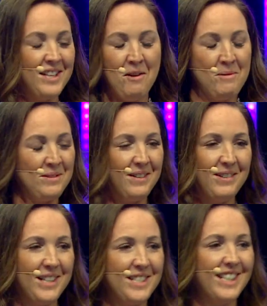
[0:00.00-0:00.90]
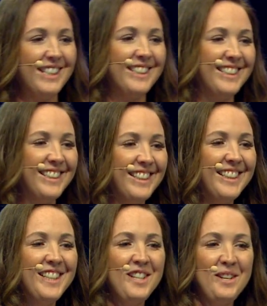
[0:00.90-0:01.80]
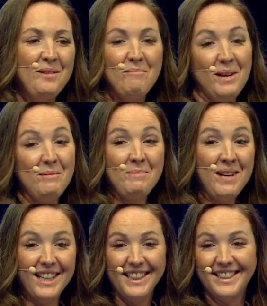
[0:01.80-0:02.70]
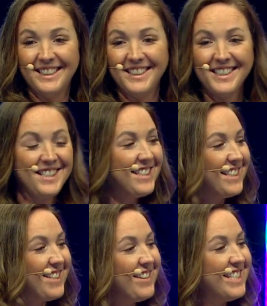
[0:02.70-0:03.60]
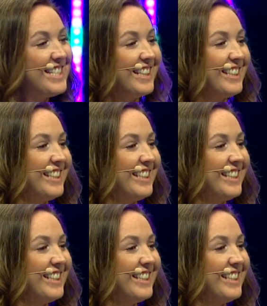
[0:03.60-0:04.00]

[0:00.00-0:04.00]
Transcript: I wasn't very good at it, but it was money. So I did it.